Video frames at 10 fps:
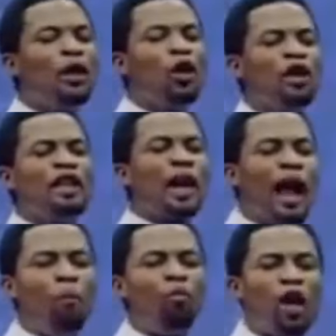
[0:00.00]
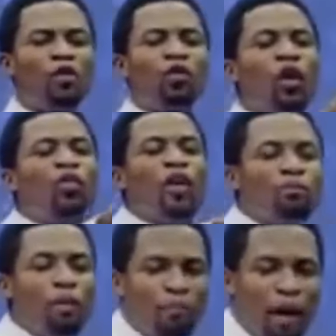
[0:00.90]
beyond the realm where you just
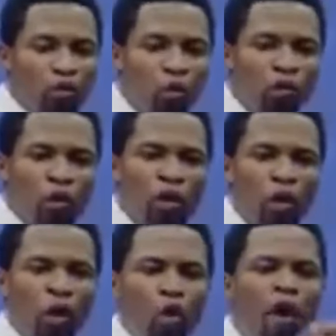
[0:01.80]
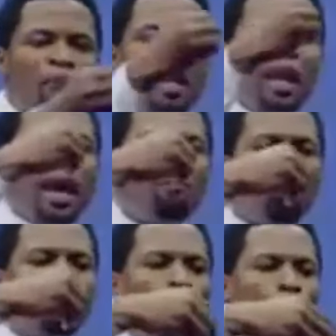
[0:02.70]
fight my battles. You have been
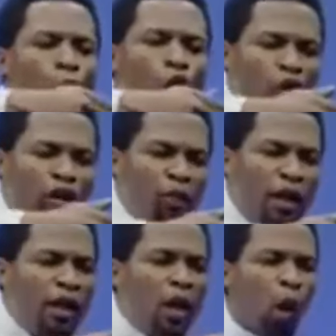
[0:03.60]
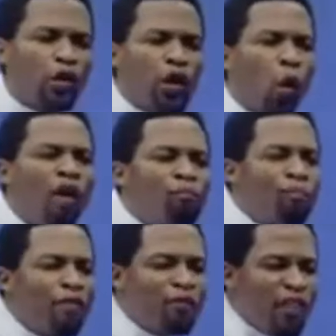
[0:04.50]
able to walk with me until you
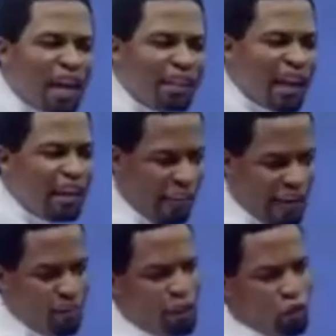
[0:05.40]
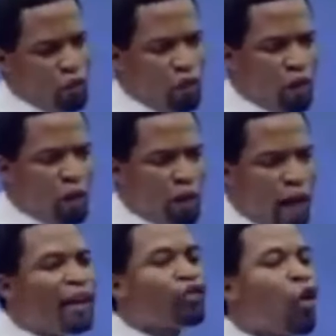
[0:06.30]
have perfected the dimension.
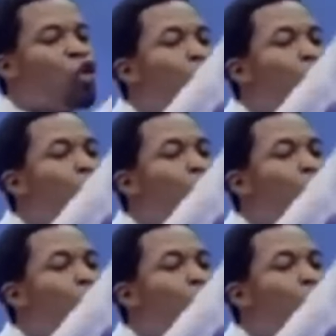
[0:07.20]
And so